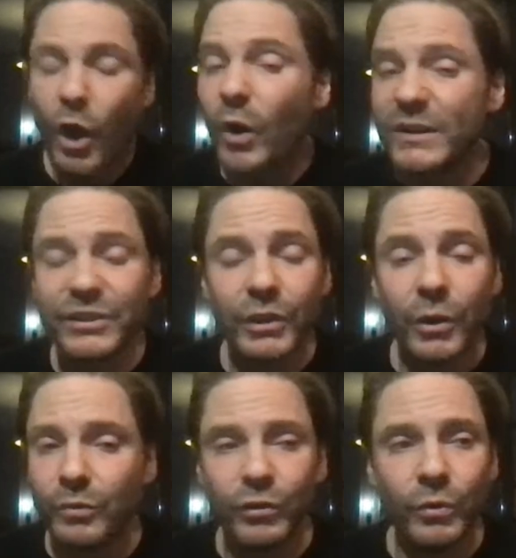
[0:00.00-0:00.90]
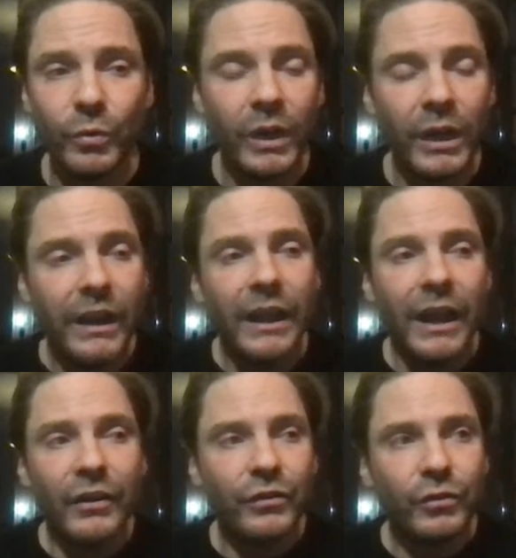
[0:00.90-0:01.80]
Also
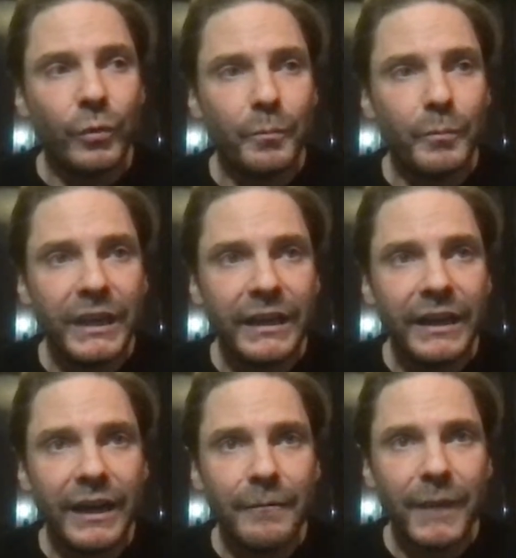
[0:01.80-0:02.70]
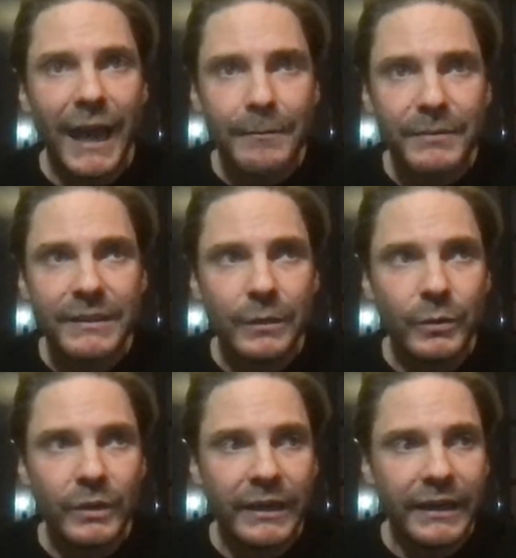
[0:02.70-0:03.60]
to be
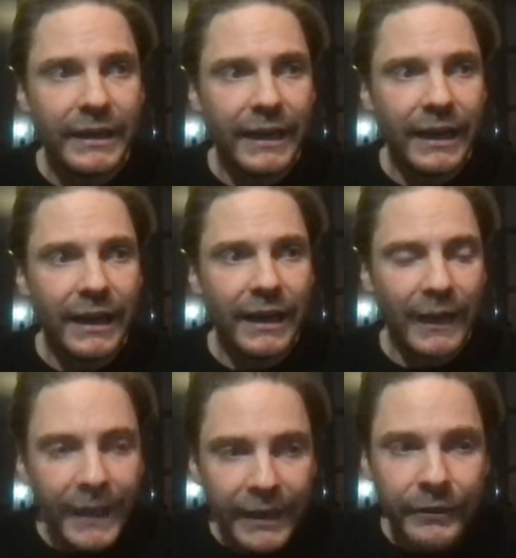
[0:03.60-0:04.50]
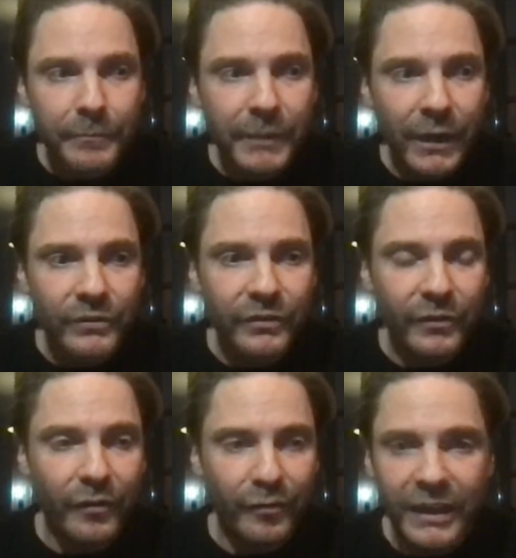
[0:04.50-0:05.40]
absolutely clear about
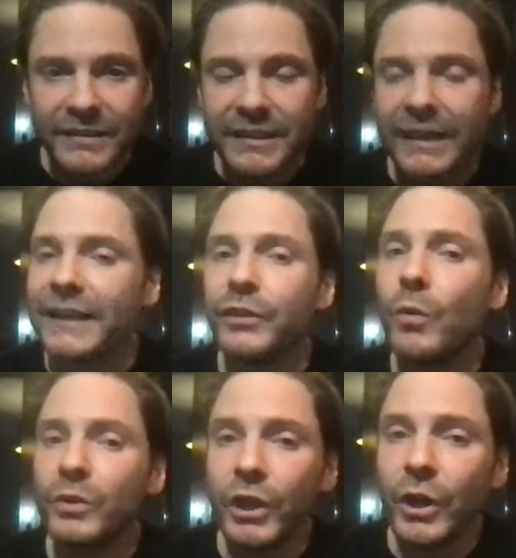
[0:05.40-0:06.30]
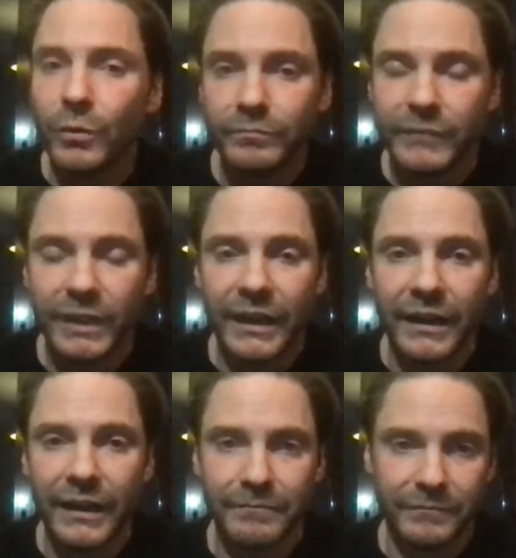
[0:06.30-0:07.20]
the things that I don't know
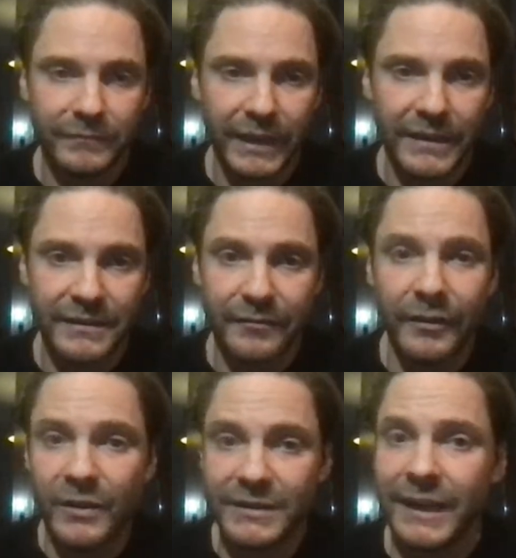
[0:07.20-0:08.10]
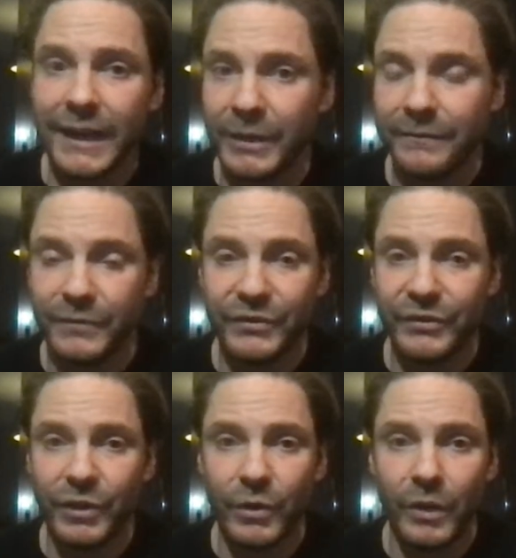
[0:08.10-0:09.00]
as a first timer.
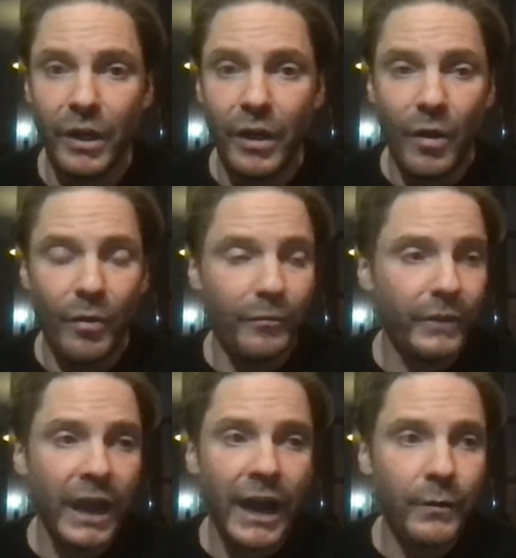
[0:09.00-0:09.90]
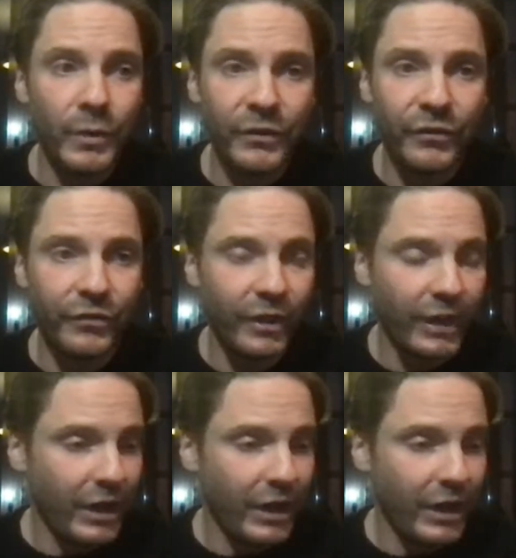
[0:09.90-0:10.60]
So I was,